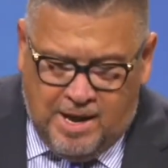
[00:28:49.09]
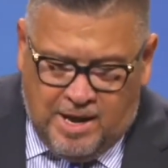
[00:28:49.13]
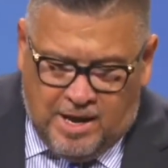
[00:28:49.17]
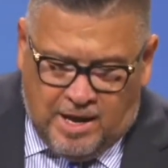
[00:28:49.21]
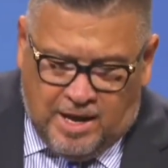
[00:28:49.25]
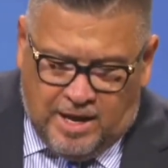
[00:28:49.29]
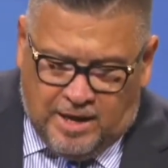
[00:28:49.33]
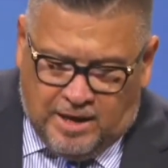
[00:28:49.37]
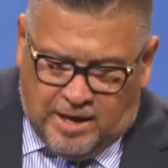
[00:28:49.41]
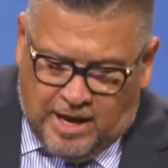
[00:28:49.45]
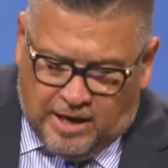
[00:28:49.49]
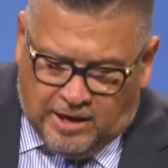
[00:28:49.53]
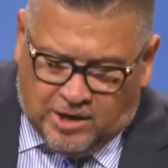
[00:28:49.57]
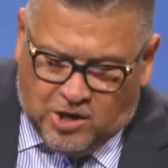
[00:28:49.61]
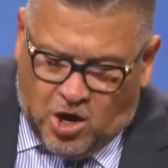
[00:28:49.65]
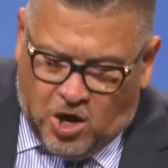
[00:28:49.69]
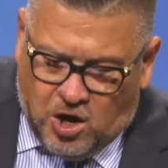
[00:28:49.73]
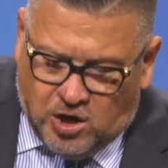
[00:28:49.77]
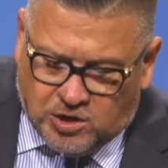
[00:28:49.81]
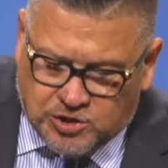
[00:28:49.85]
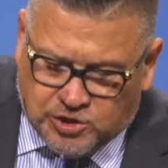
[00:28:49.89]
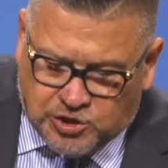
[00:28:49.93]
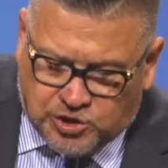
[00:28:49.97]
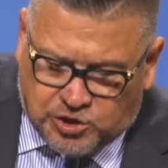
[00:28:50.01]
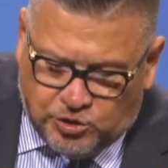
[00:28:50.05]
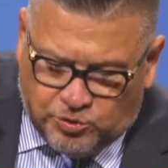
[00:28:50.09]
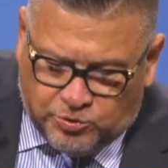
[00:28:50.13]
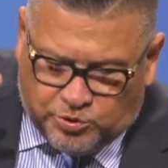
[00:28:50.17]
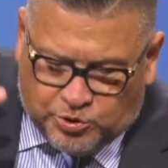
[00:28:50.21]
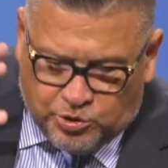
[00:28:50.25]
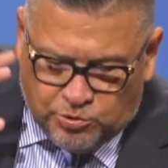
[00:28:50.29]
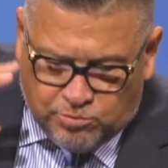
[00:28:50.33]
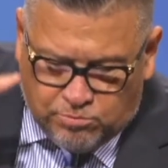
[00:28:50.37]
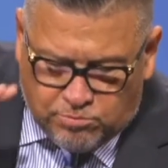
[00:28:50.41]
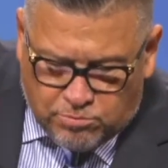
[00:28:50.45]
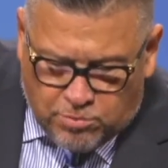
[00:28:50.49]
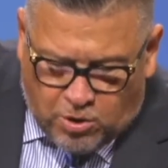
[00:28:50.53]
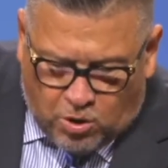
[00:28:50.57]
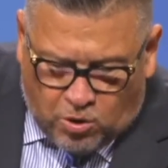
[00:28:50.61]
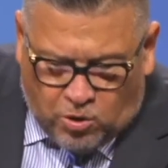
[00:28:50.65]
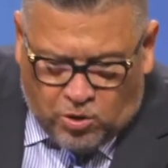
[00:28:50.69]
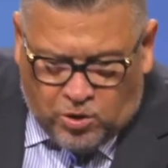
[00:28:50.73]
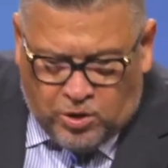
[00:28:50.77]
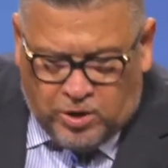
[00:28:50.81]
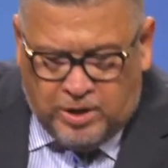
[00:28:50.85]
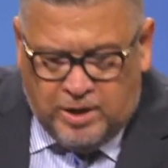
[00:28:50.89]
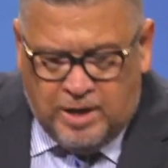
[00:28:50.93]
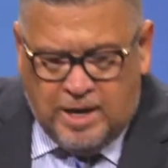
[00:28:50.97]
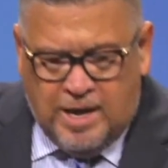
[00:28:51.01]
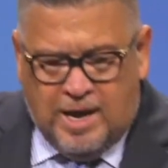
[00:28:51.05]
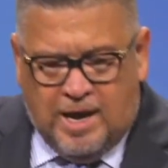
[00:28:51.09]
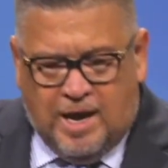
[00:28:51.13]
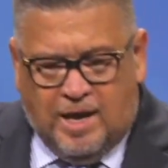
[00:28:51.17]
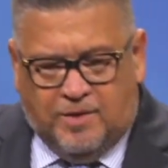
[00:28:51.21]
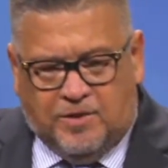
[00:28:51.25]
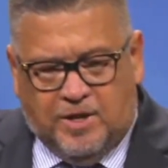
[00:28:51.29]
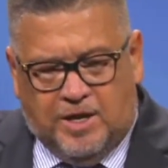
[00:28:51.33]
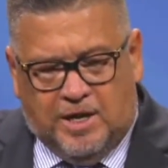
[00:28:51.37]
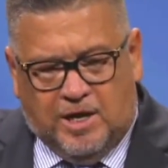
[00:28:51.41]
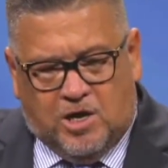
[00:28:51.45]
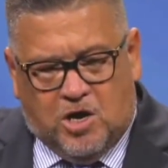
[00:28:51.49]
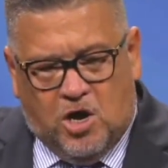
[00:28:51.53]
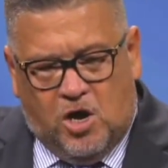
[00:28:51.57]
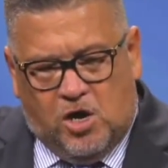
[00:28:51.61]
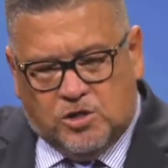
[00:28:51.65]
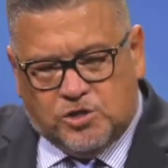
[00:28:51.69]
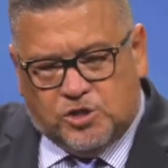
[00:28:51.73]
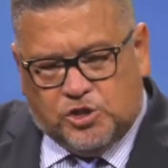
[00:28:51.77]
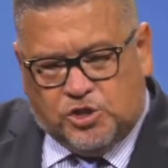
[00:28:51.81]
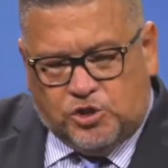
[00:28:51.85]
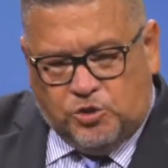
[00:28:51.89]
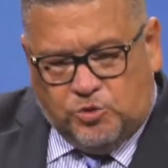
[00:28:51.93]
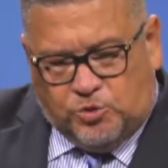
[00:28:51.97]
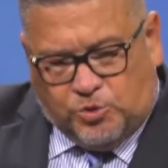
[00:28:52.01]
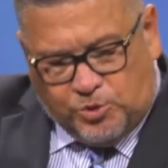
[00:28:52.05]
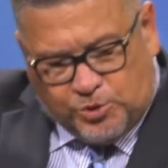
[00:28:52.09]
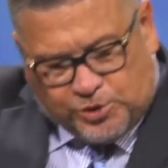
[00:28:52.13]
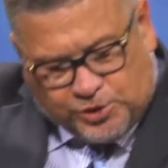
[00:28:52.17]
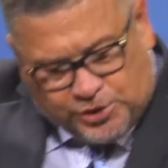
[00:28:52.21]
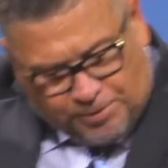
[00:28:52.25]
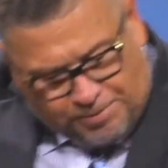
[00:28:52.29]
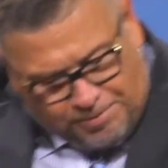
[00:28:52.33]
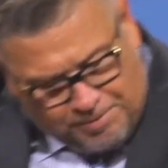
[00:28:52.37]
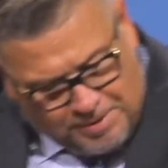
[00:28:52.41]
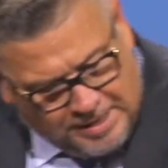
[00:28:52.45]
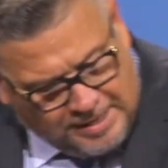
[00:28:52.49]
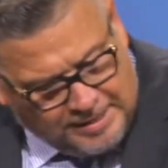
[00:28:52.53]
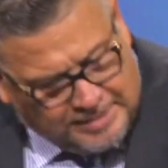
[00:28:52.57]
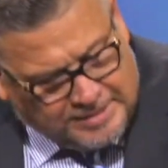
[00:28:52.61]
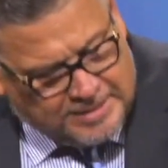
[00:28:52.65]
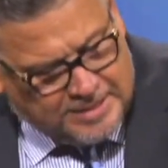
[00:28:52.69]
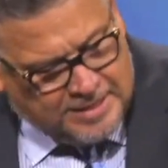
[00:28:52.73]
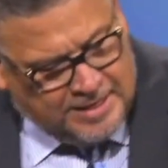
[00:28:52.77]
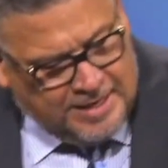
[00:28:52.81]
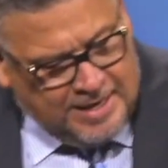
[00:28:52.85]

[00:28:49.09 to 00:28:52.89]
it, it, causes you to mourn, and then it causes you to submit,